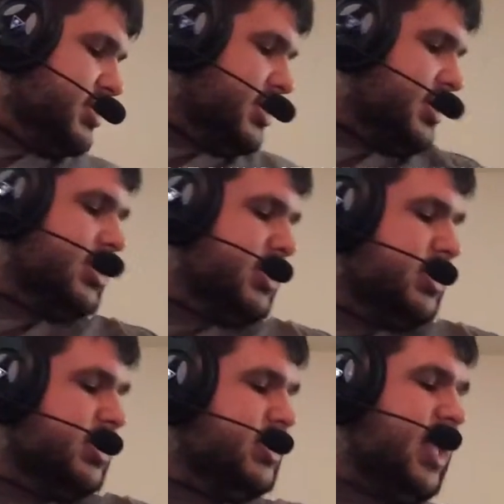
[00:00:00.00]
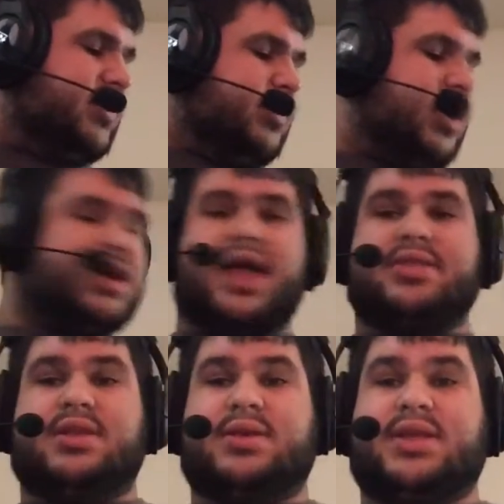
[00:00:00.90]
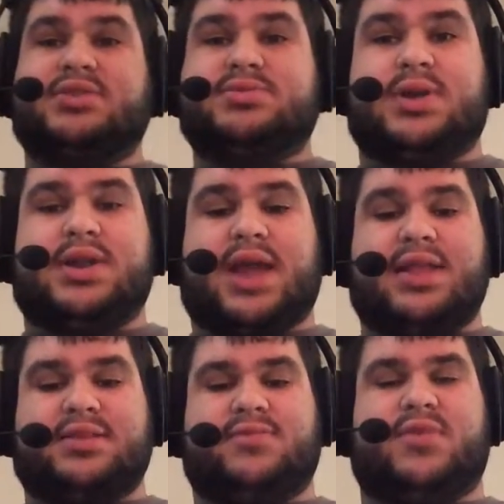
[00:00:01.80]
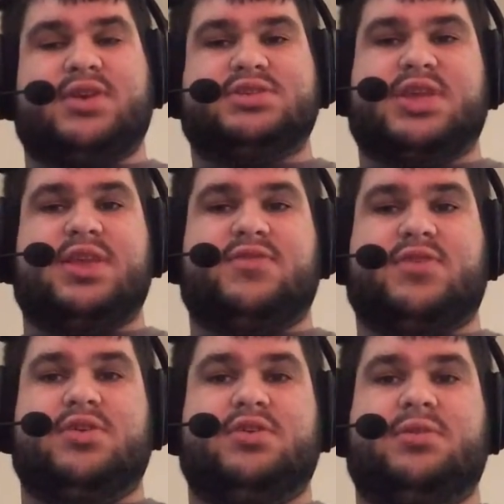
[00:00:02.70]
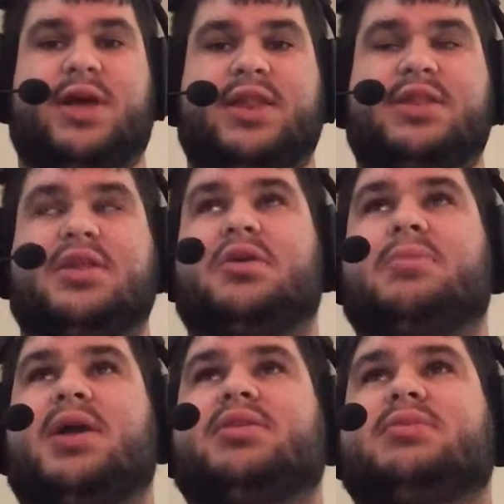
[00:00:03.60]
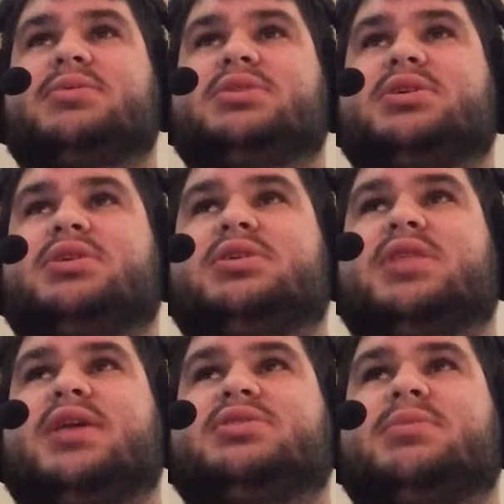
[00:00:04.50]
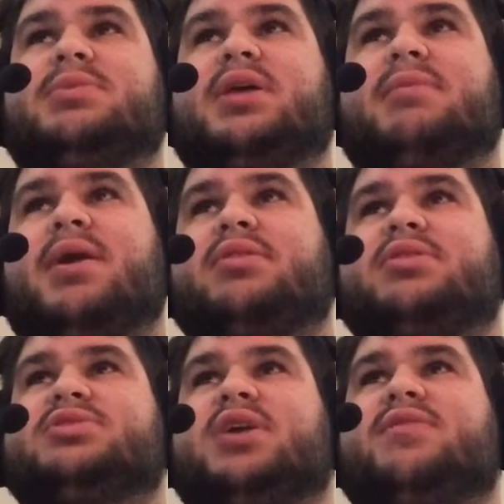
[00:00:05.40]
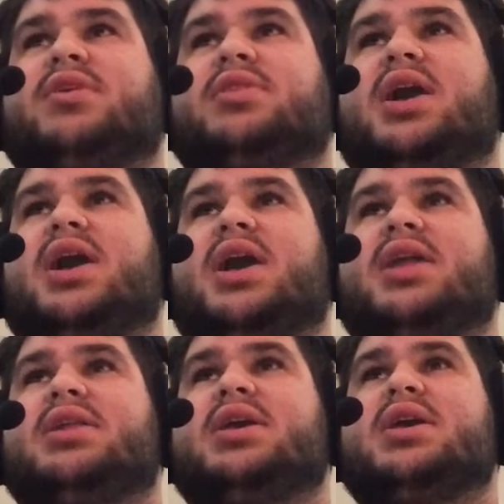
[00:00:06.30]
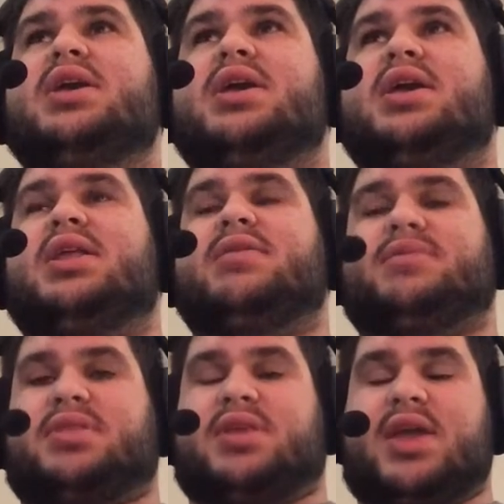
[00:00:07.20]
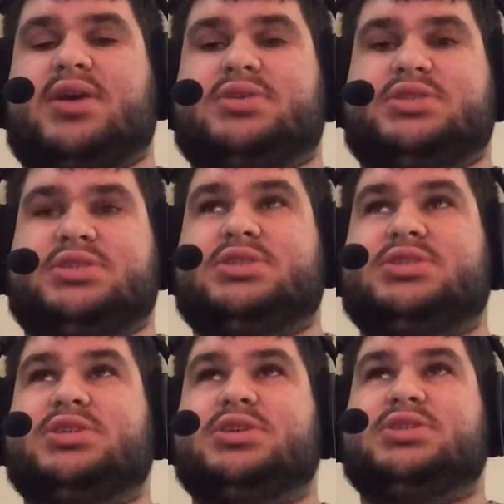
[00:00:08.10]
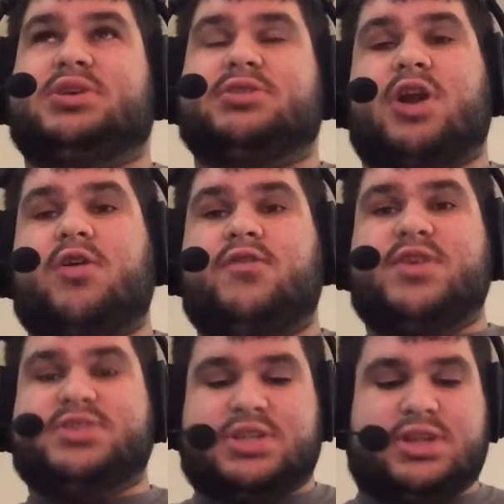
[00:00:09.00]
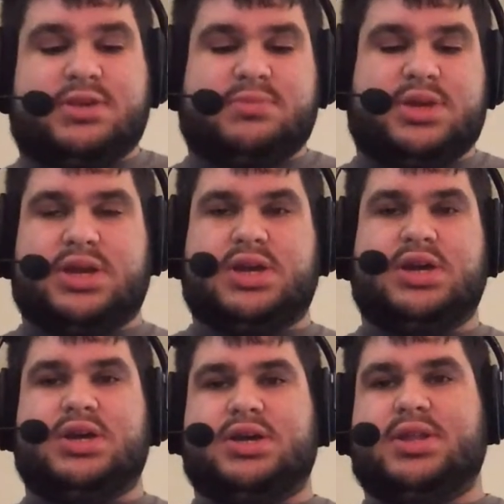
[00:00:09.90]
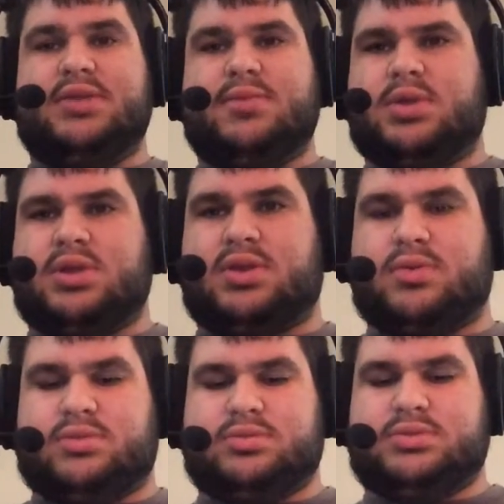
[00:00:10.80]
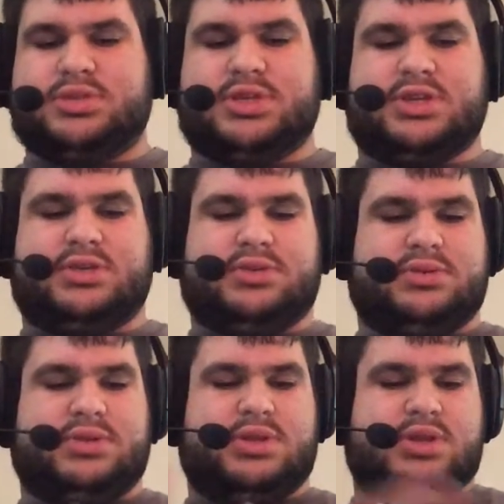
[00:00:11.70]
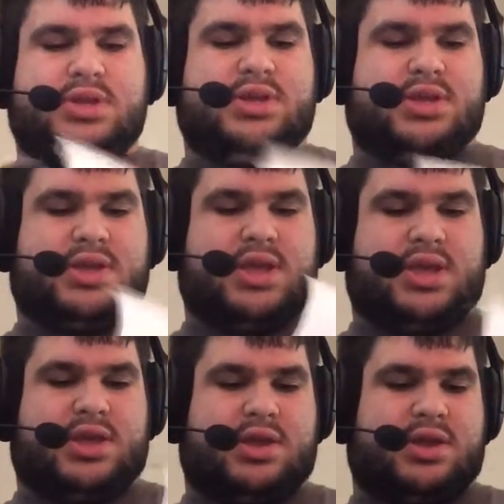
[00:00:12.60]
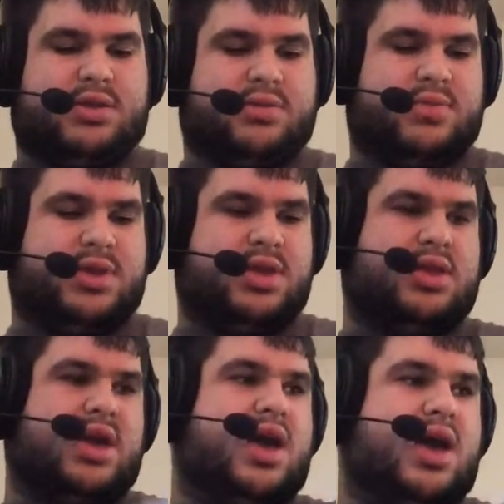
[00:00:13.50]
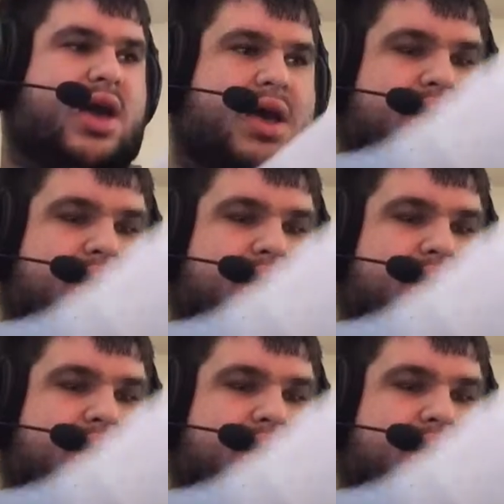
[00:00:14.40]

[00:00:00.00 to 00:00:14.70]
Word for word: Uh, that's where I got. This is where I got first Geek Fuel. I didn't know about them until they told me about their stuff online and everything else. So go visit them. Uh, they're really cool. So. And we got.